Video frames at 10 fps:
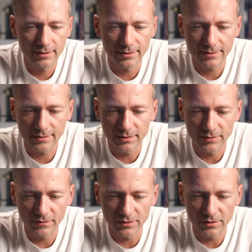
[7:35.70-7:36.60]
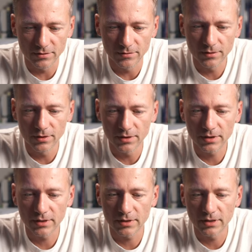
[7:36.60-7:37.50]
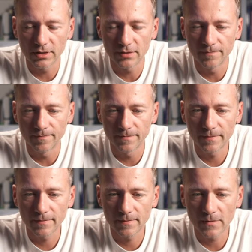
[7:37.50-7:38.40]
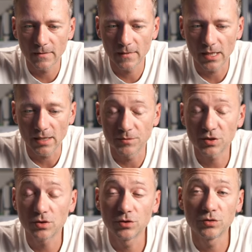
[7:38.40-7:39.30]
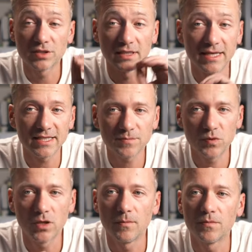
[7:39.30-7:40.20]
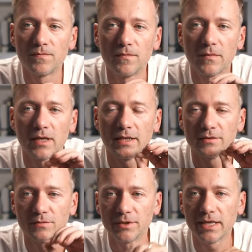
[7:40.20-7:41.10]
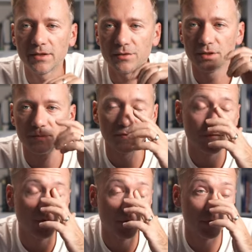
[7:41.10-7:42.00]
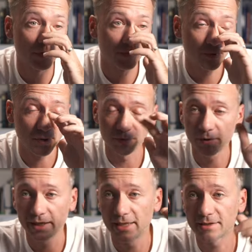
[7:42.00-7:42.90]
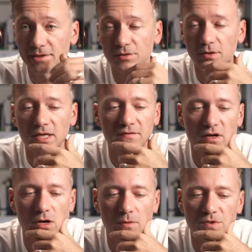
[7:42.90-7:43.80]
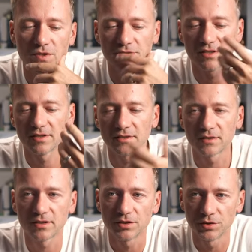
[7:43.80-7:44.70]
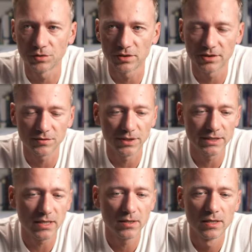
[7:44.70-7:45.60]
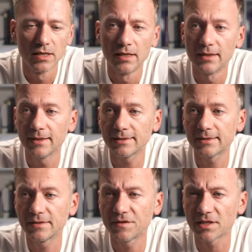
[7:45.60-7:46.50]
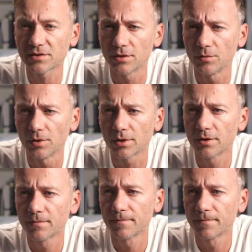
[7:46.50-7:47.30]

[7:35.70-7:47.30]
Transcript: Let's see if it's gonna work. Um, I'm just gonna use the last prompt and re-enter it before the prompt where I asked it to have arms because I think they're kind of useless right now. Let's see if that's going to work.